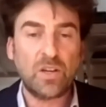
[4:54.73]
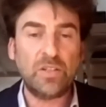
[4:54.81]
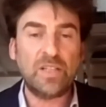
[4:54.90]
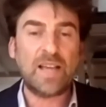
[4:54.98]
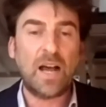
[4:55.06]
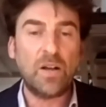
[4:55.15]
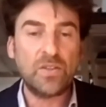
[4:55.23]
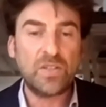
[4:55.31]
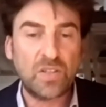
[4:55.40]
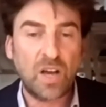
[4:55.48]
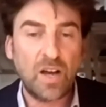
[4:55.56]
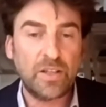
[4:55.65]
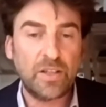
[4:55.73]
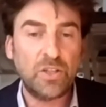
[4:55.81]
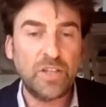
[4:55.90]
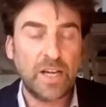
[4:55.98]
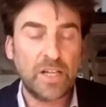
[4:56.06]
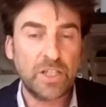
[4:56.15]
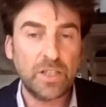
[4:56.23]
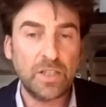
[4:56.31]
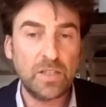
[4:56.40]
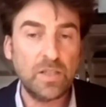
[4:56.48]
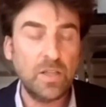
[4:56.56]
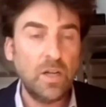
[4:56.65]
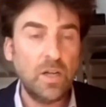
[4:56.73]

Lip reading: on its outside connections.